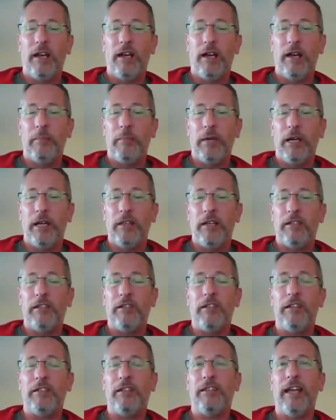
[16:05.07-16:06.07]
and they're
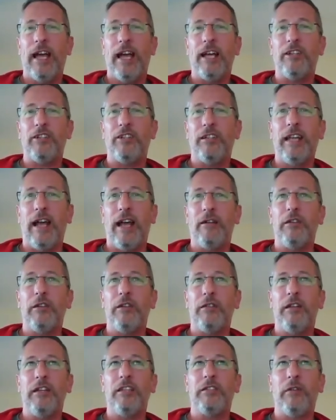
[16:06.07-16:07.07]
suggesting that actually now you
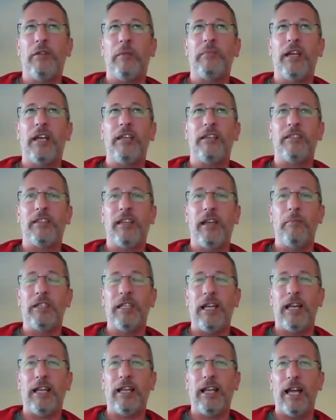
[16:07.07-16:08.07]
need to update your scheme of
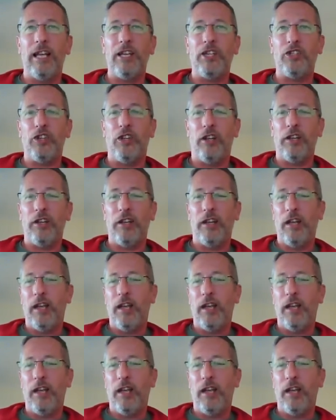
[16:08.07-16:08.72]
delegation